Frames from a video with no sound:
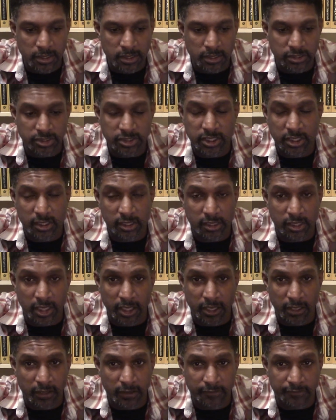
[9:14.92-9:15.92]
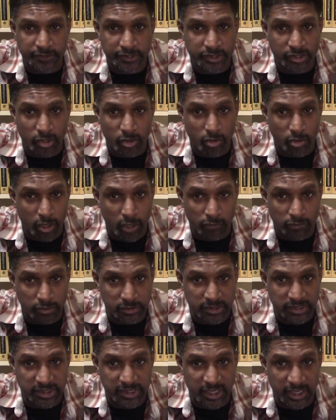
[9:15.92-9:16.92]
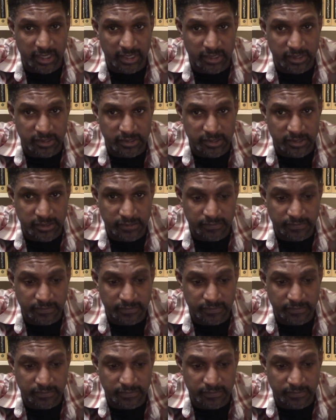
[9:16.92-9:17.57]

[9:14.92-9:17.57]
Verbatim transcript: She loves oral sex.